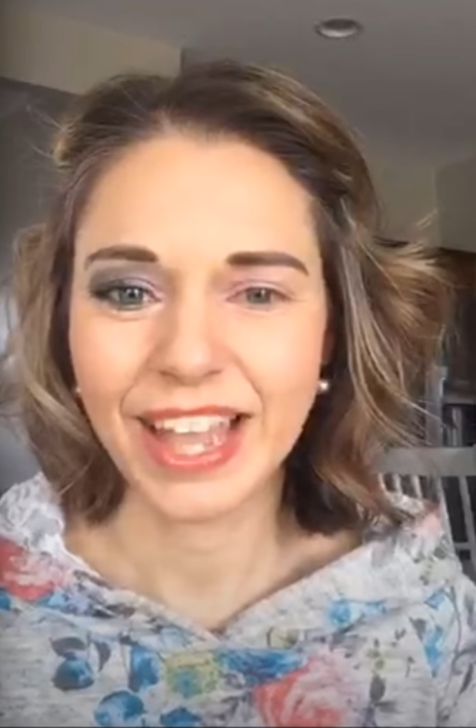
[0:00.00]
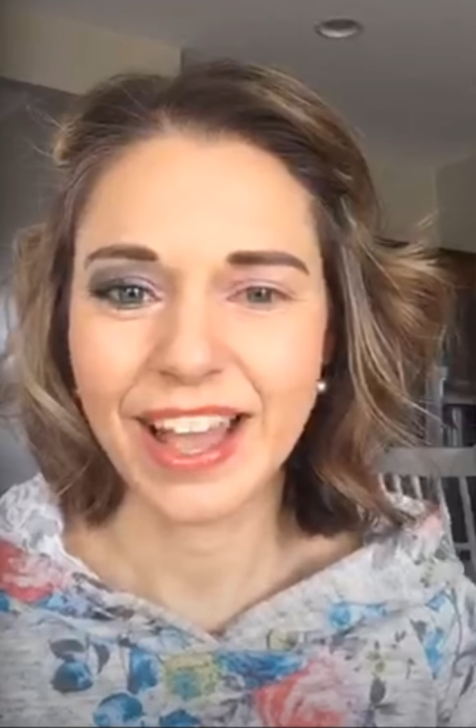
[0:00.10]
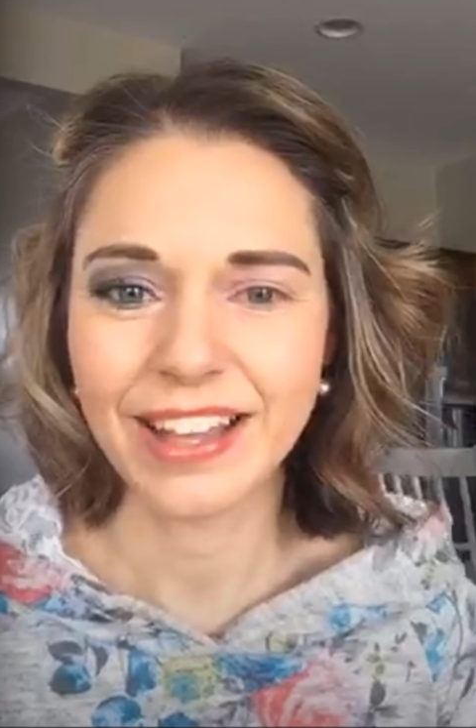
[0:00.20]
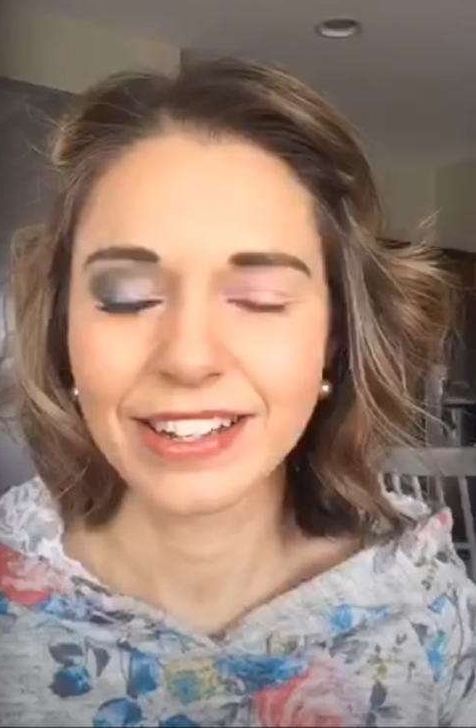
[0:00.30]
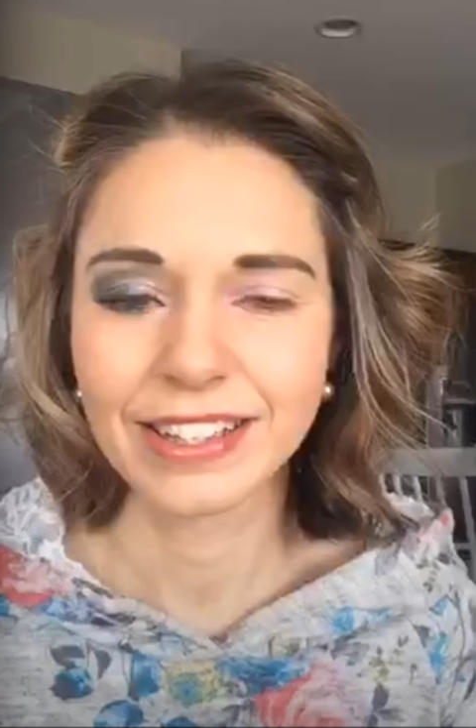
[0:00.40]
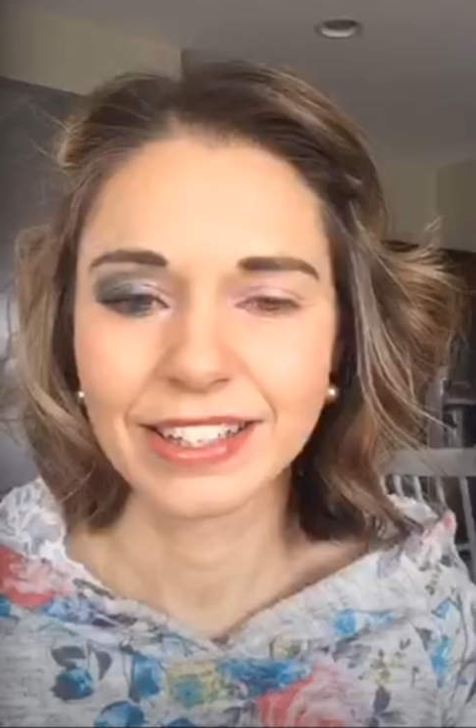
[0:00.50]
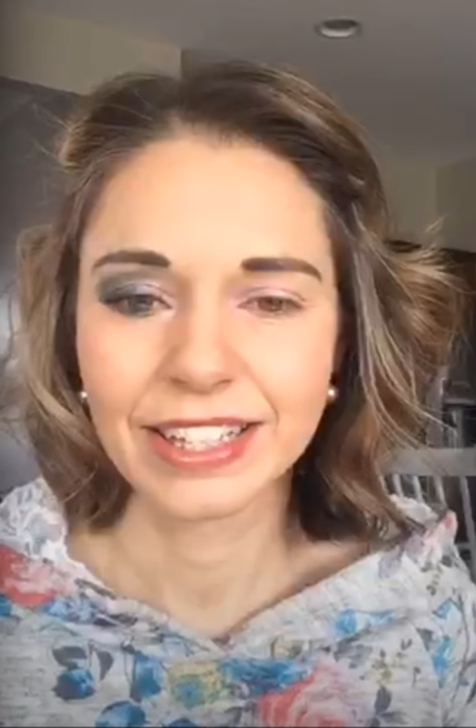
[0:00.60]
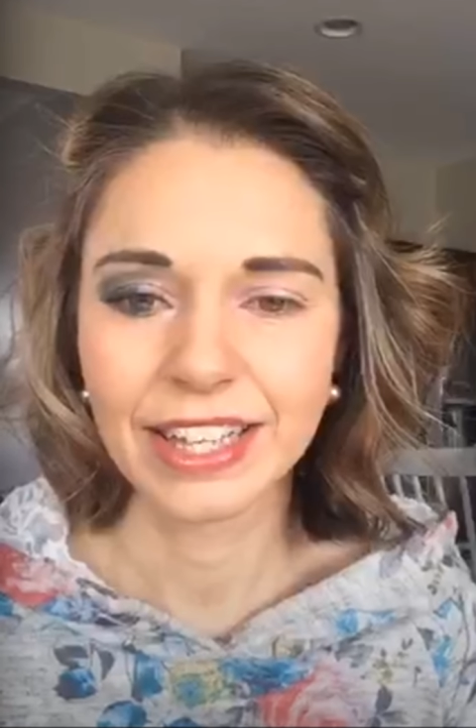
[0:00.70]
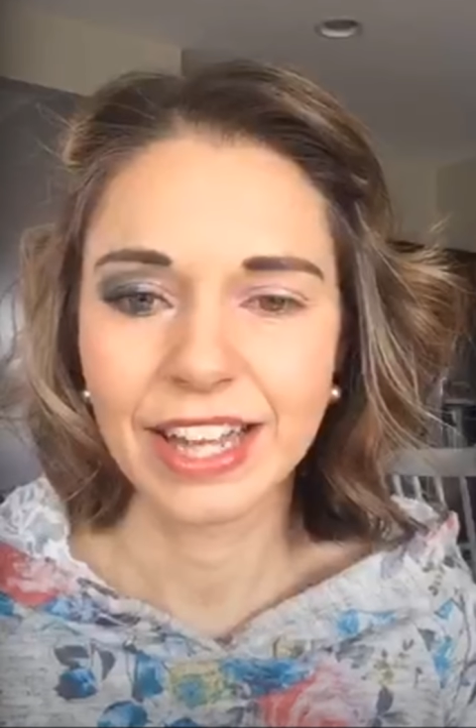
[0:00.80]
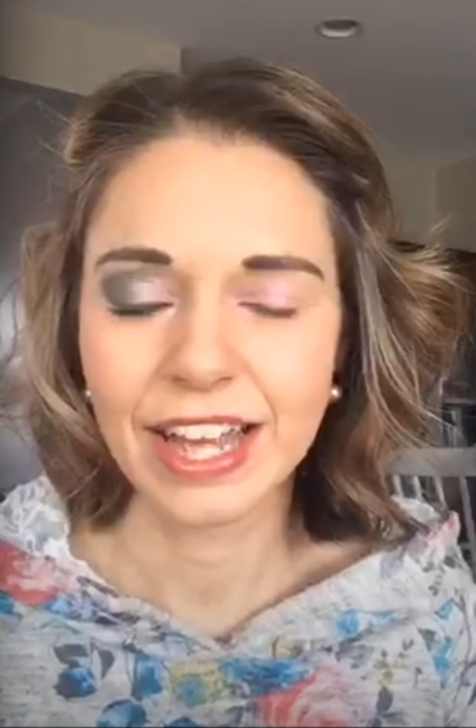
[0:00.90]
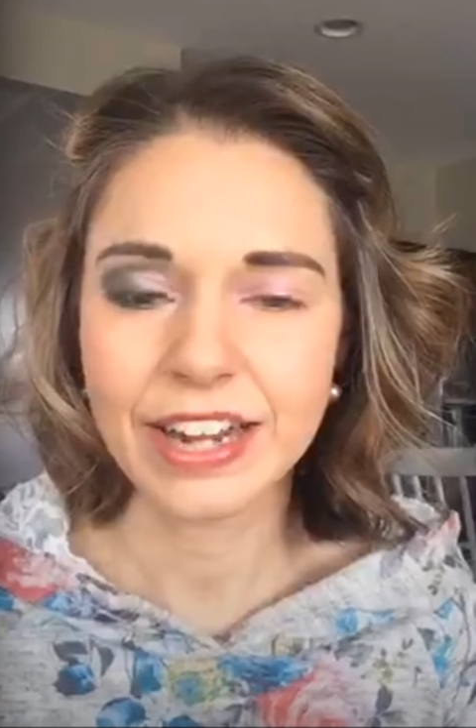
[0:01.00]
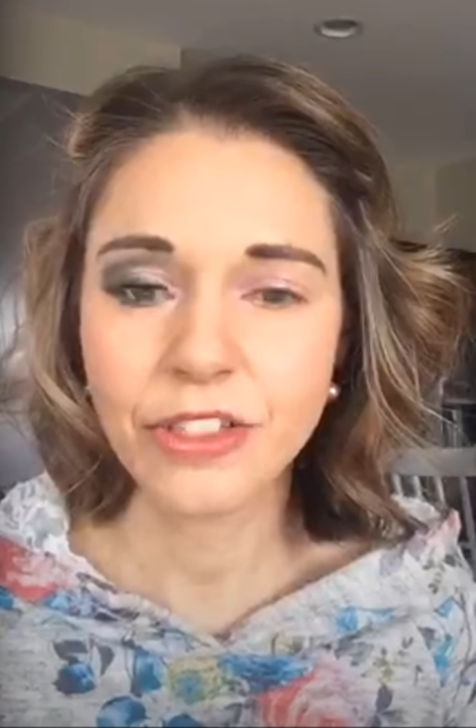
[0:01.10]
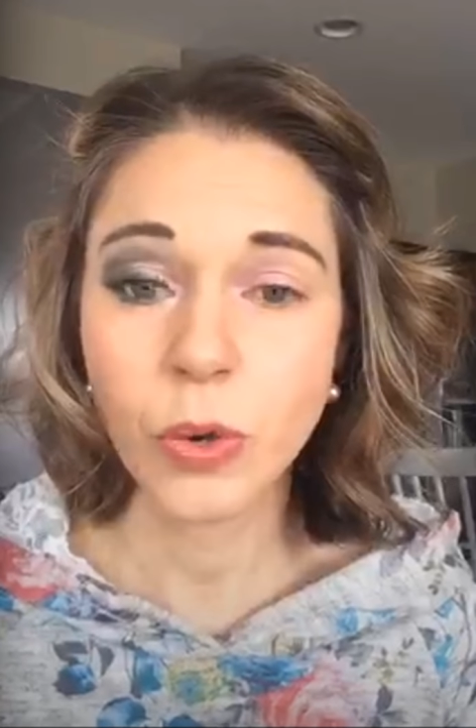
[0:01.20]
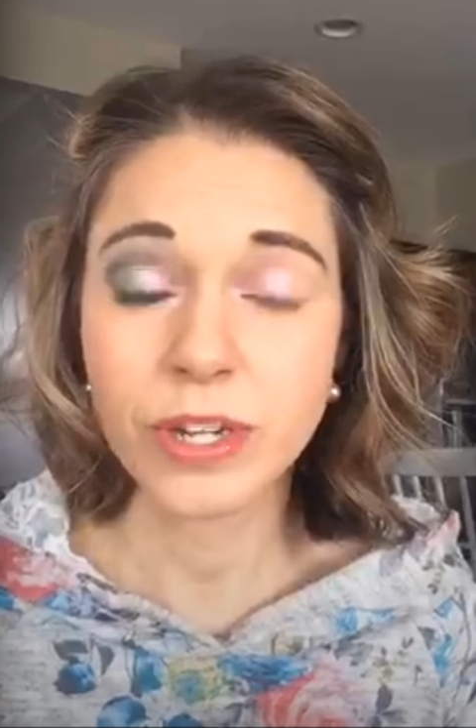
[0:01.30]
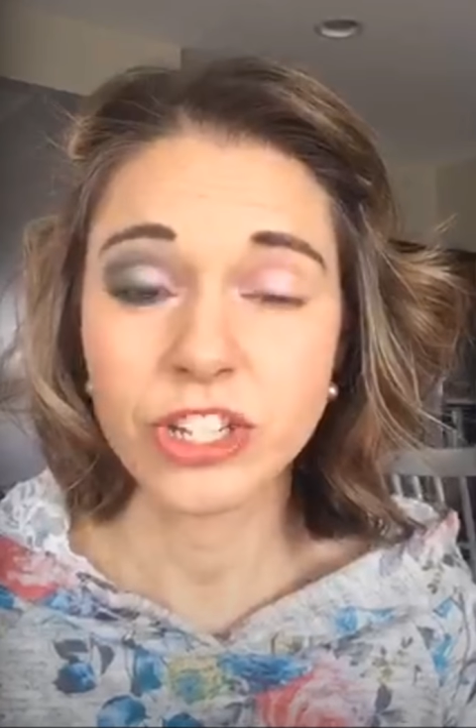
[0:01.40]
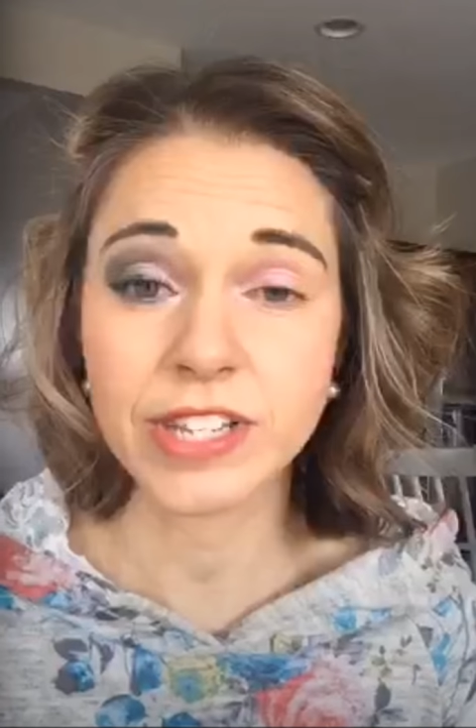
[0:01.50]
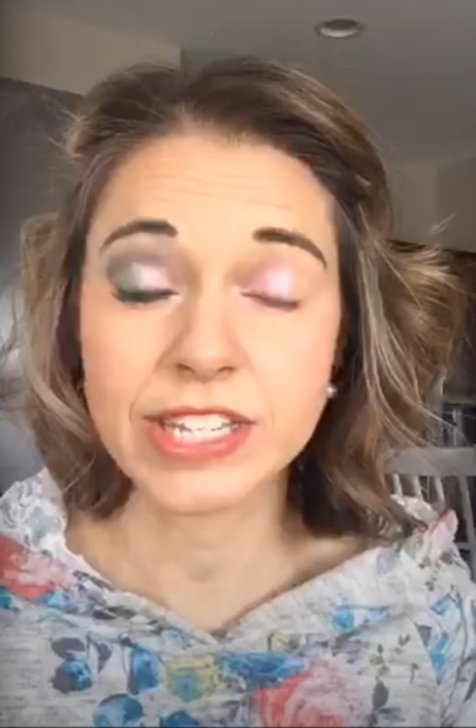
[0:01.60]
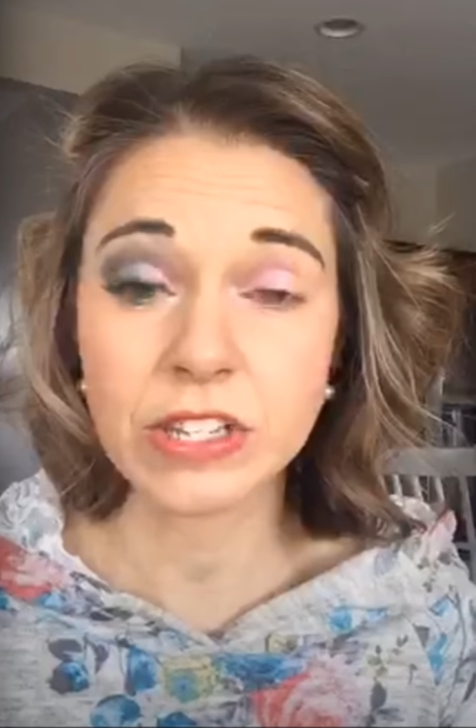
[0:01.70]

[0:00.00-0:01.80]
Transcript: Yeah. Any other questions?